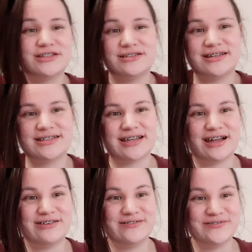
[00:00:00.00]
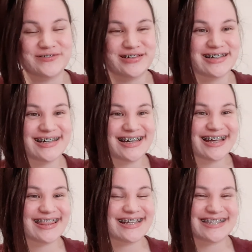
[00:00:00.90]
so that's
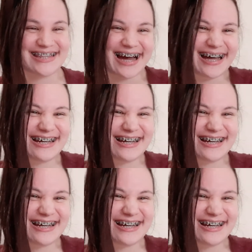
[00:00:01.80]
that.